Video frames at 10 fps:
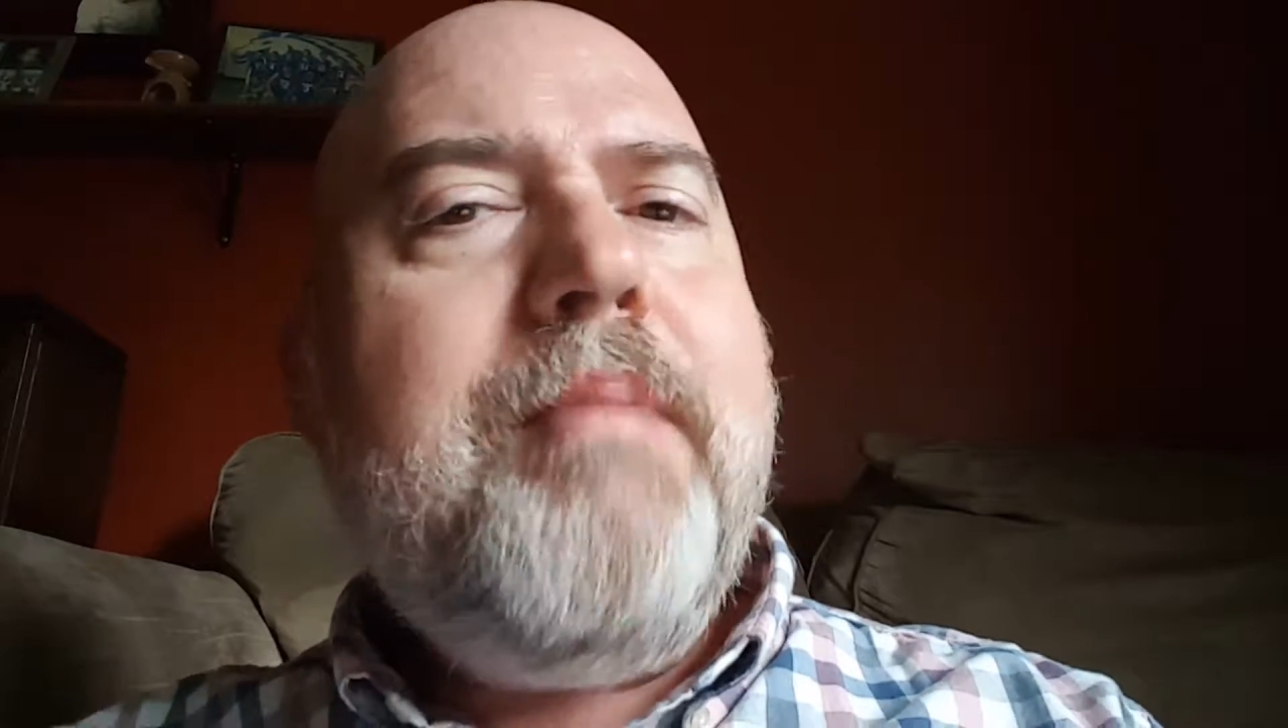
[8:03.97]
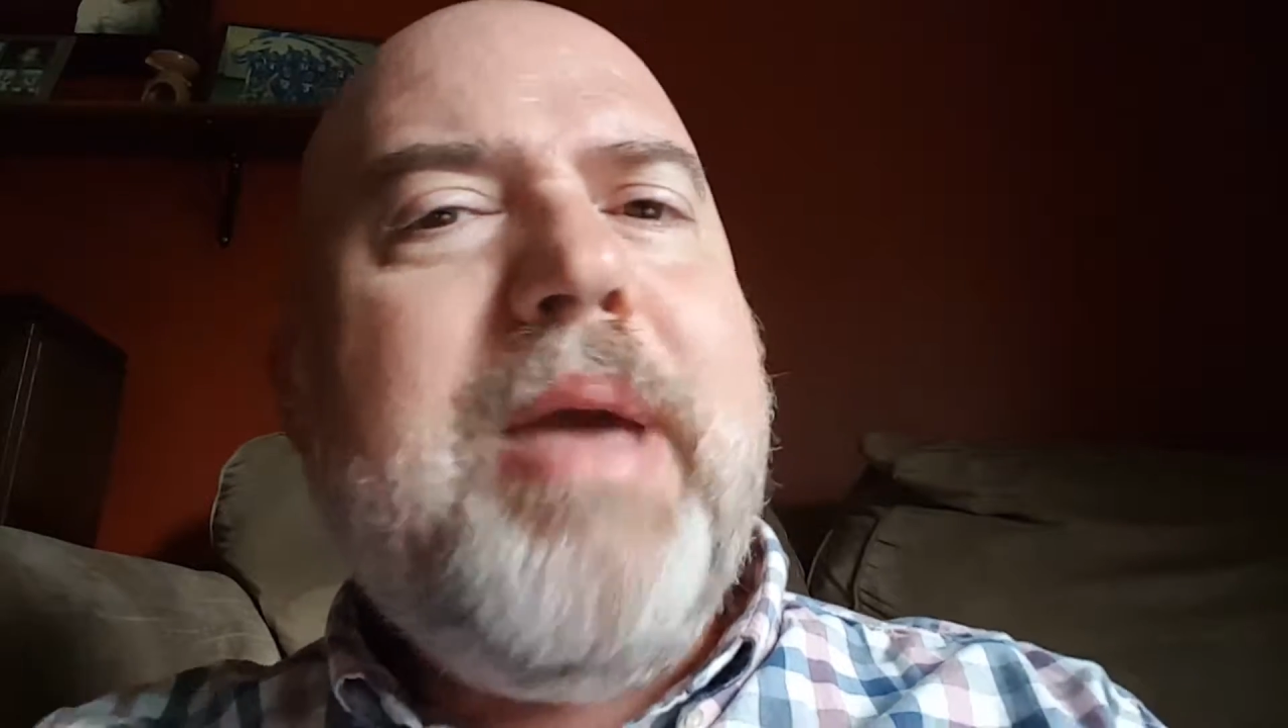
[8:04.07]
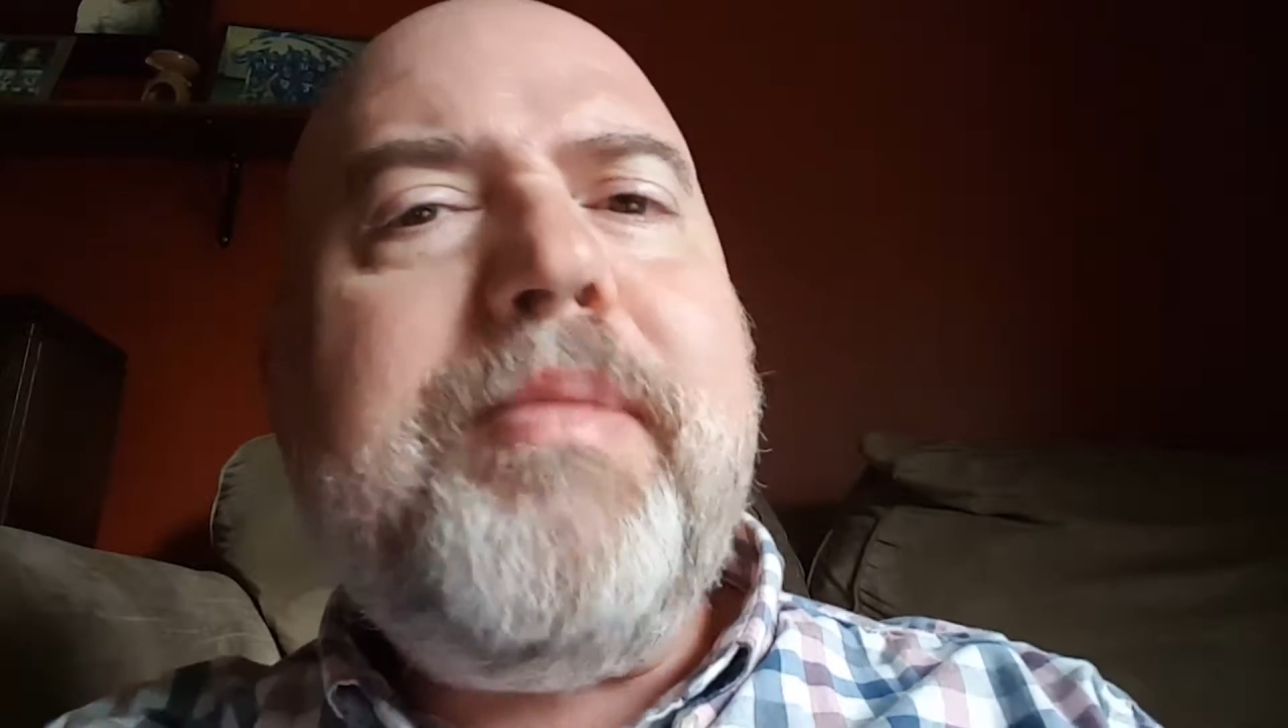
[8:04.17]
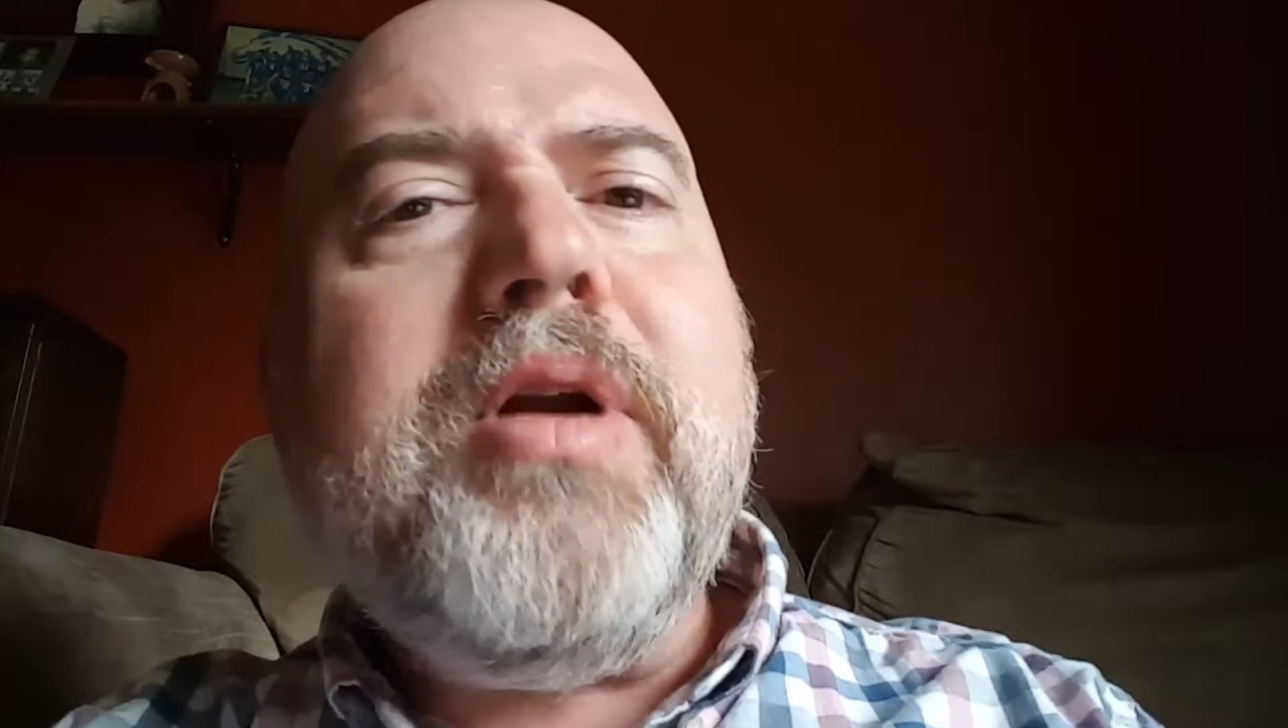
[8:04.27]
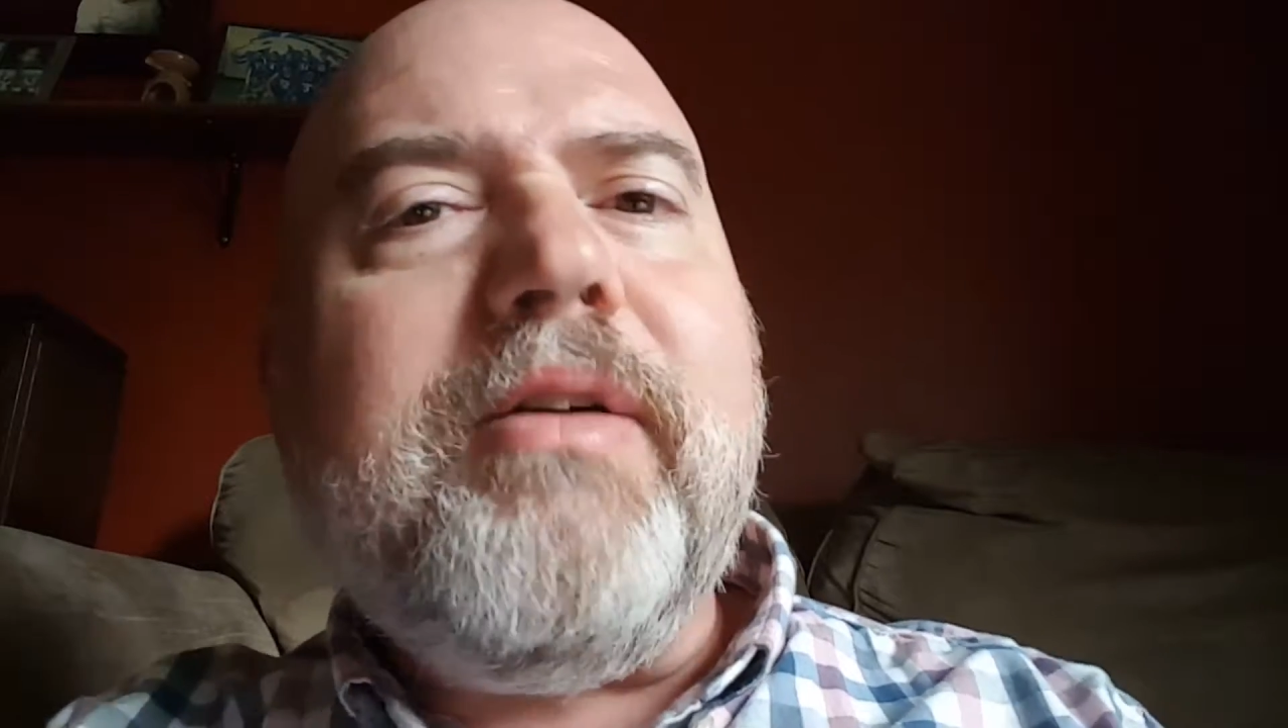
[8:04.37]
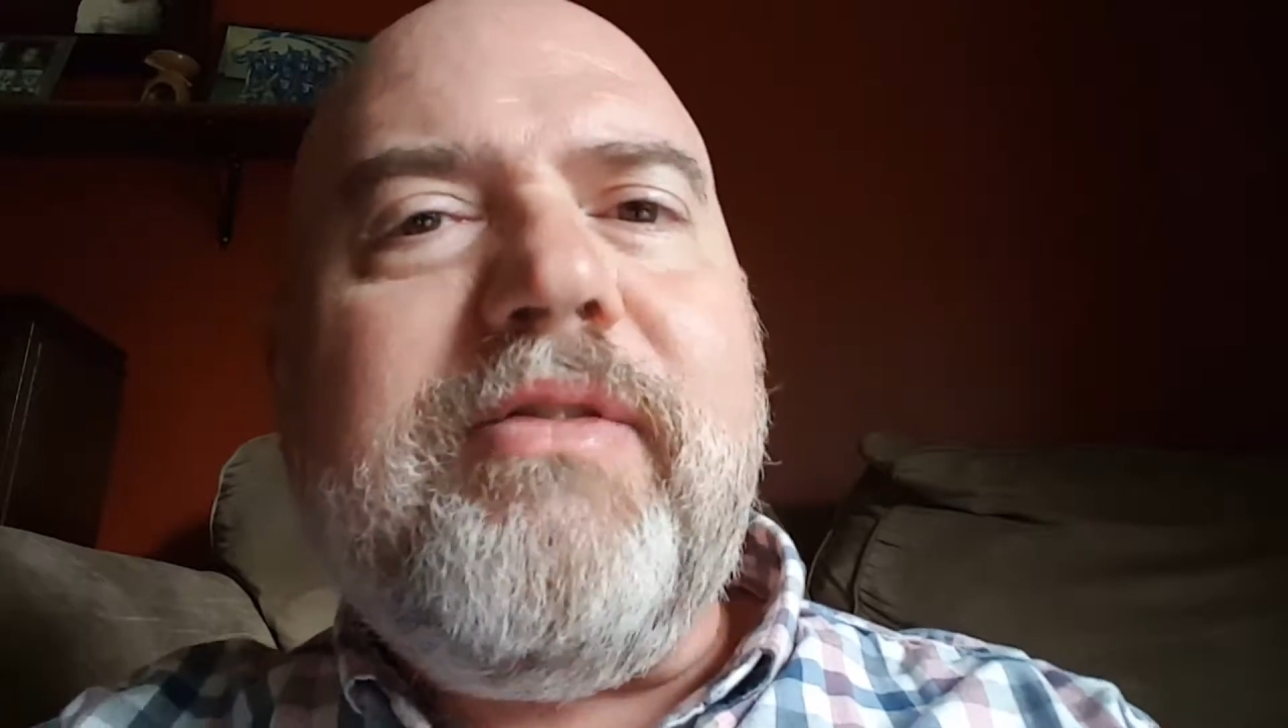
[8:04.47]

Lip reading: Maybe you're a